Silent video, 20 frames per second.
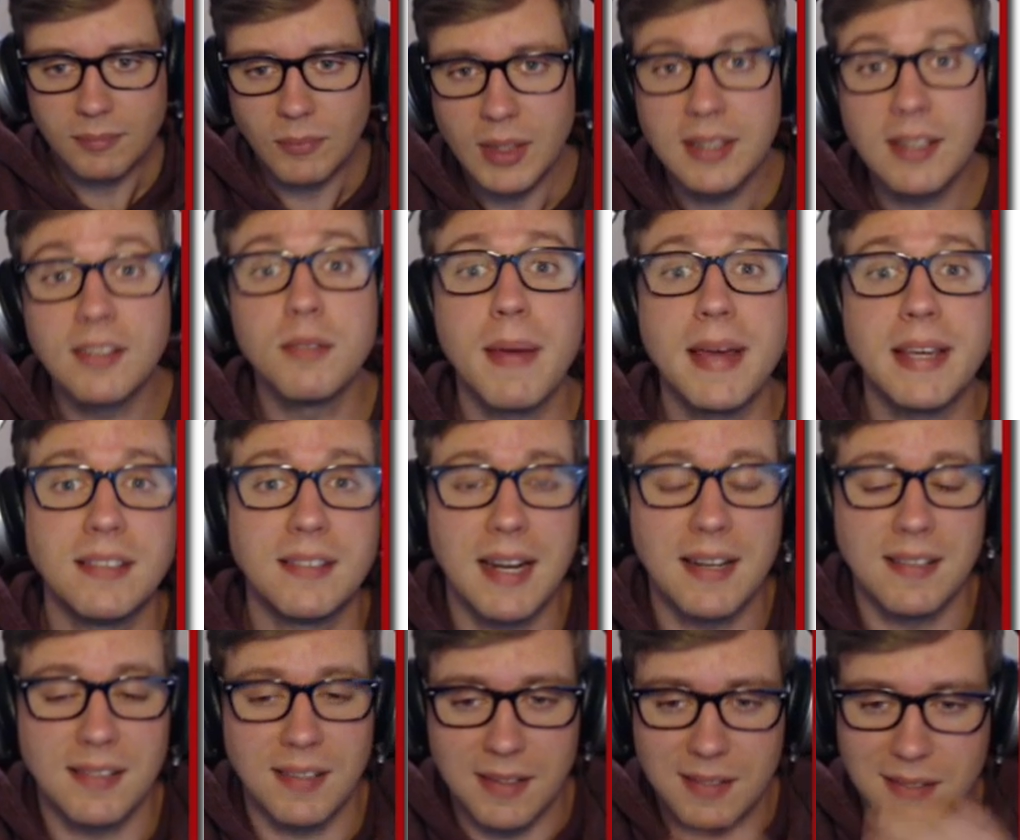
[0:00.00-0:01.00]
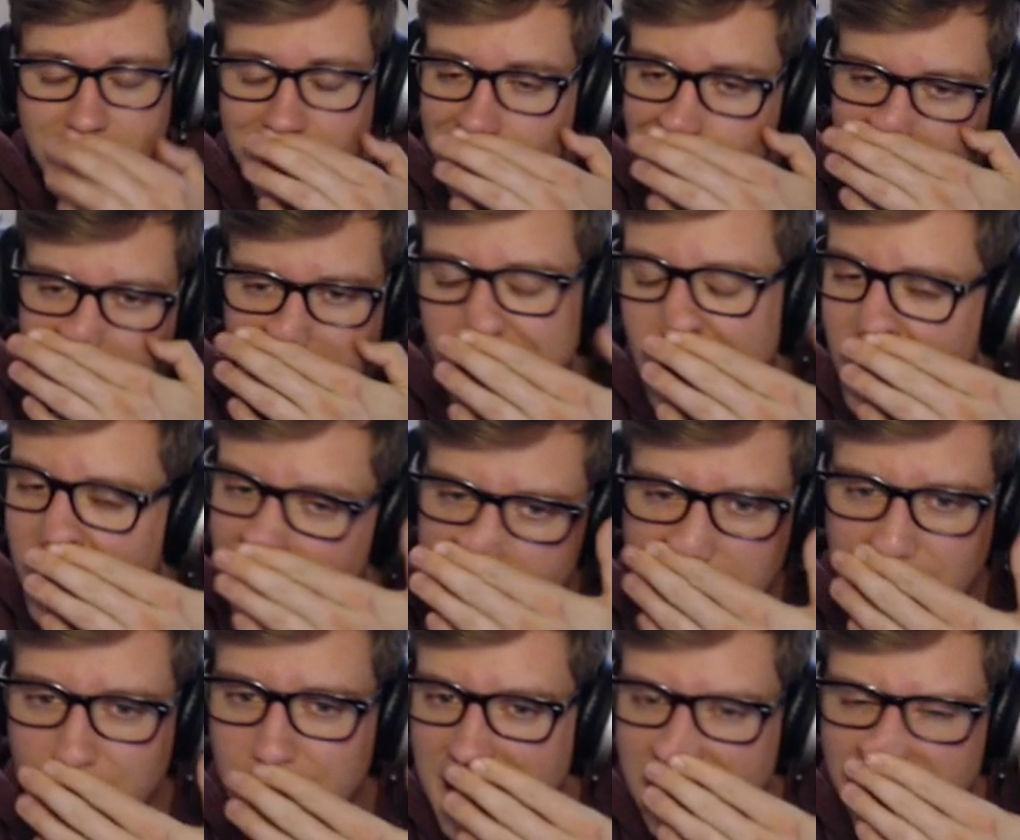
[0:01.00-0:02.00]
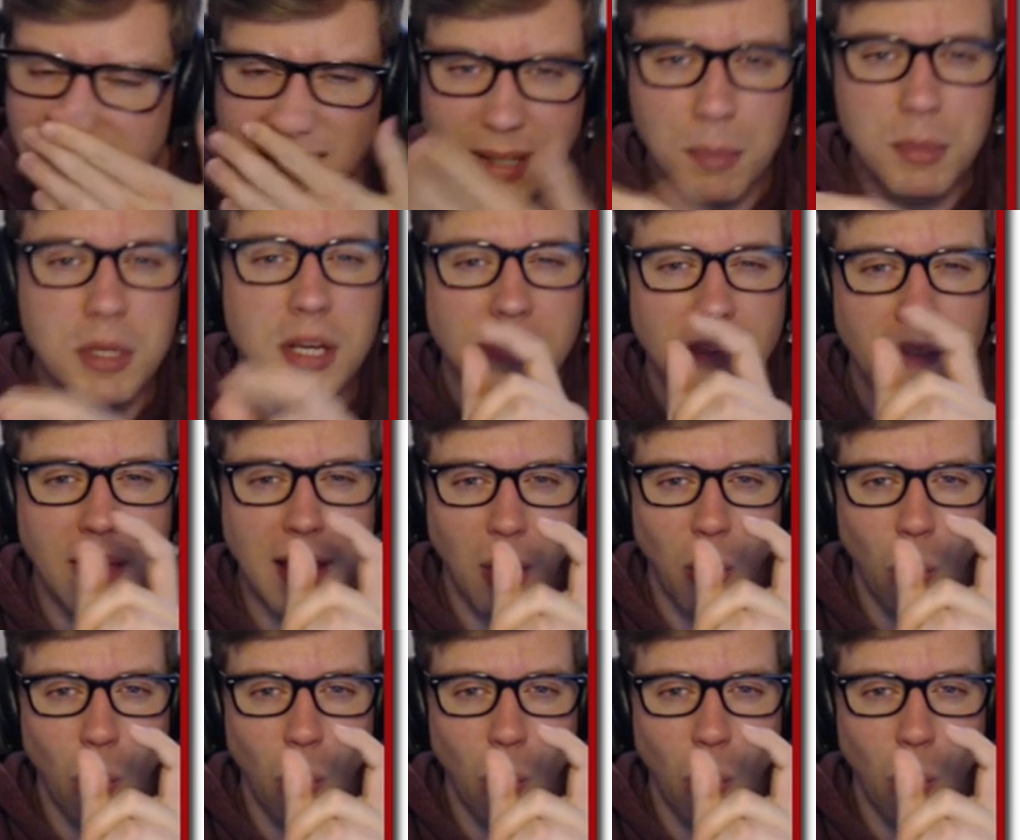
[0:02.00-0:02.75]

Doesn't make sense that uh, that we have to get him just like